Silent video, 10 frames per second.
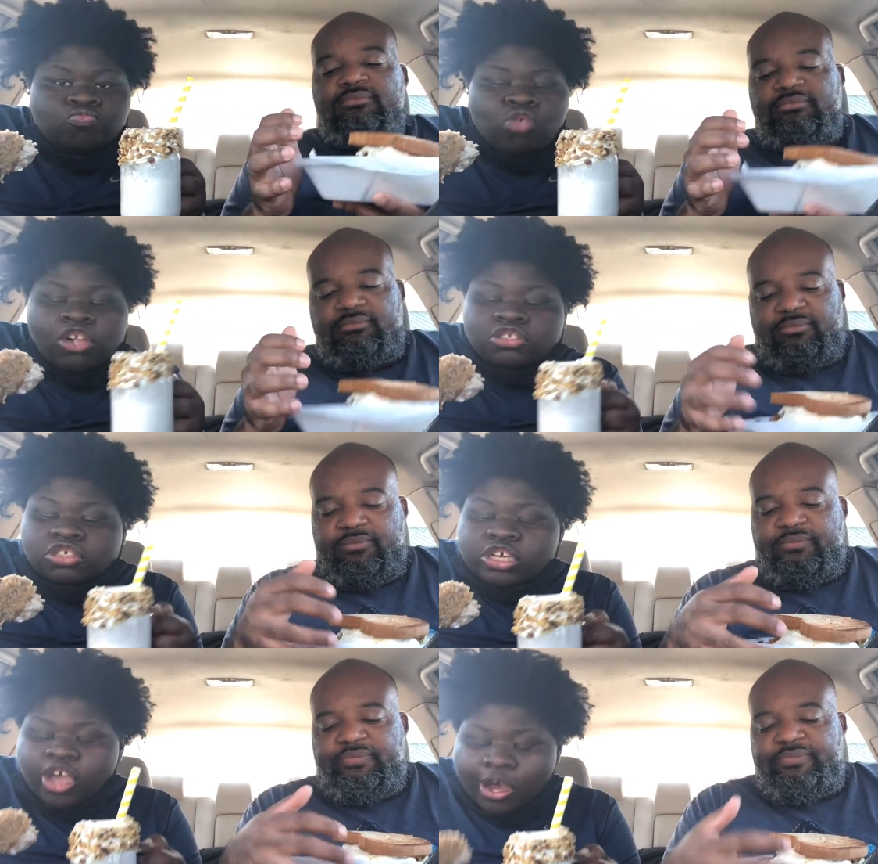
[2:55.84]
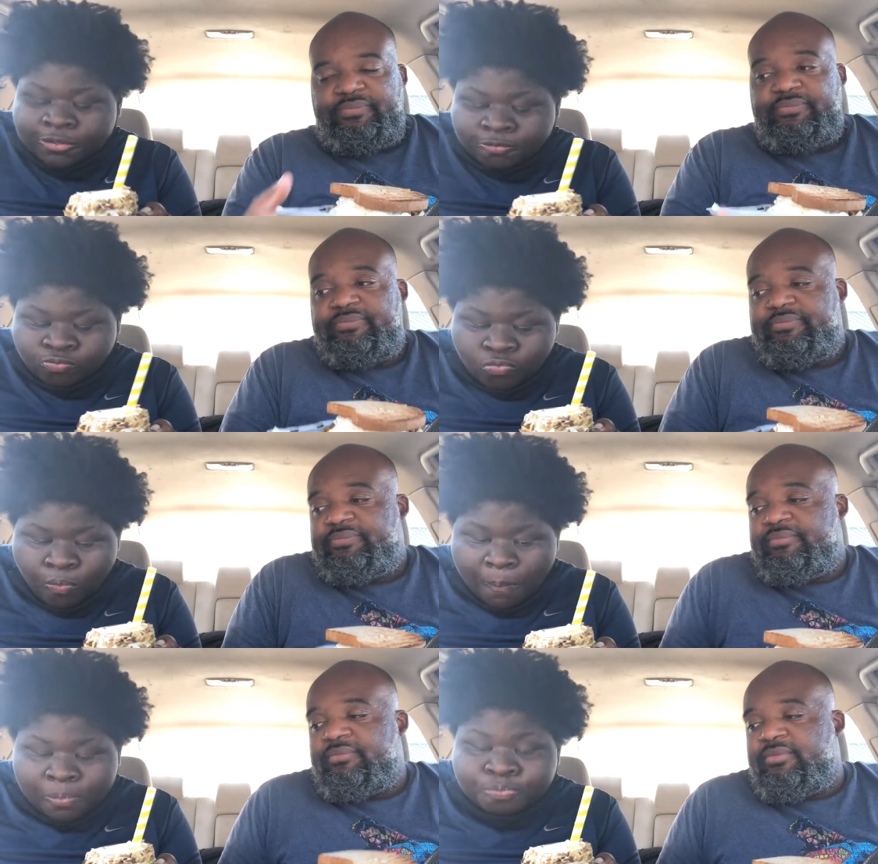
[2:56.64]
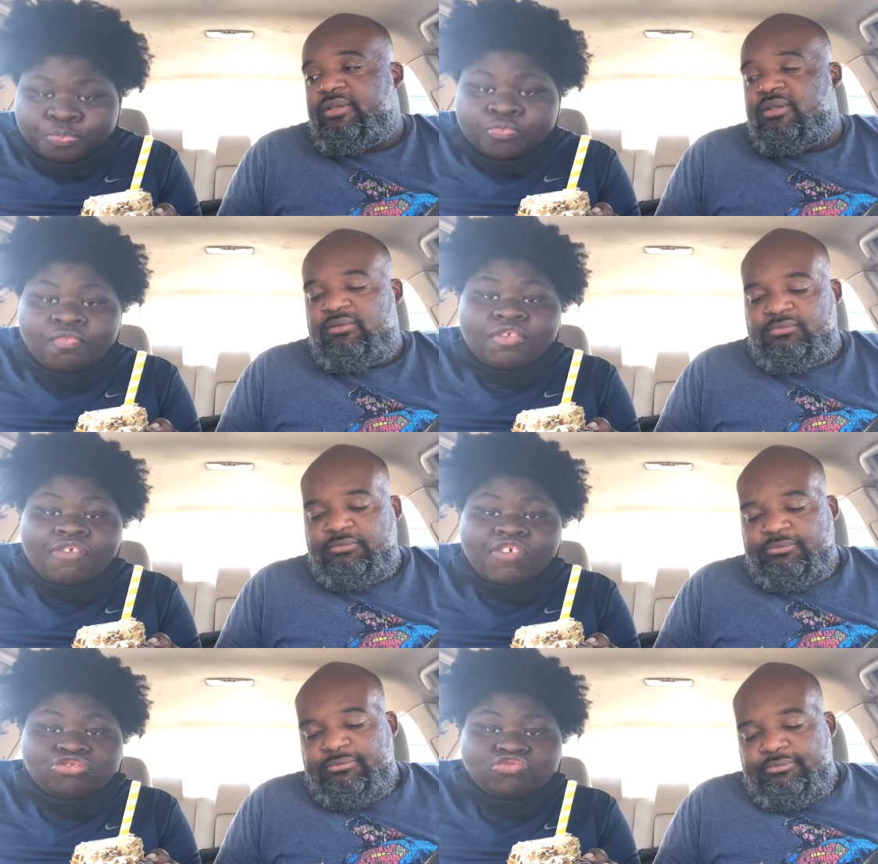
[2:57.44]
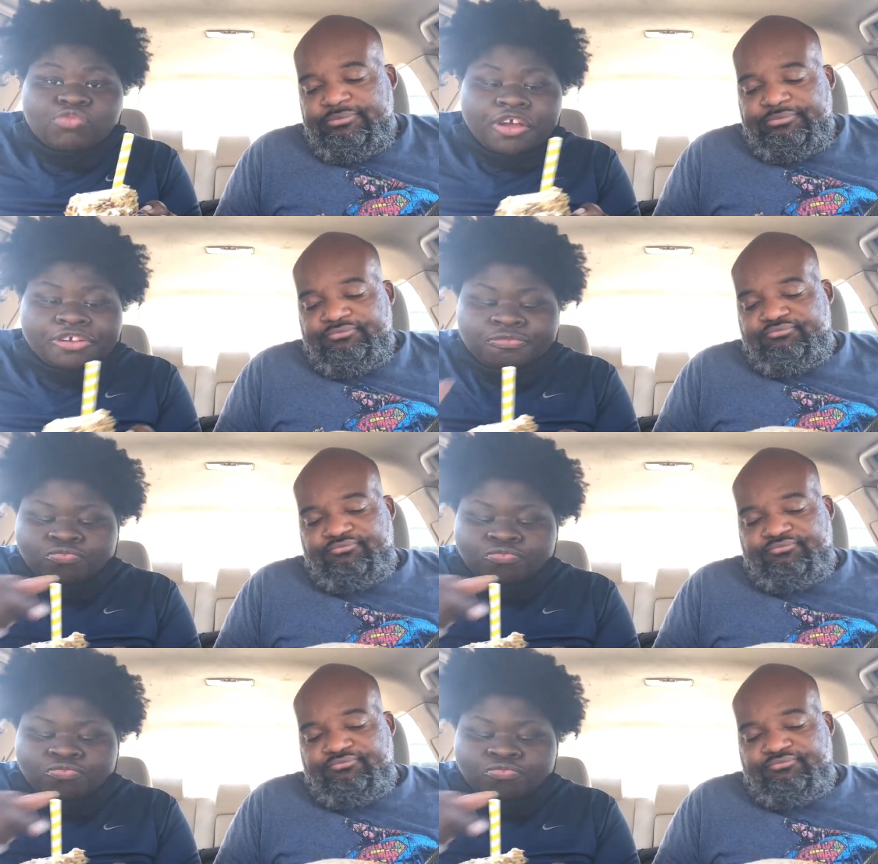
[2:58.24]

Speaker 1: This is good, y'all. Fredericksburg. Right,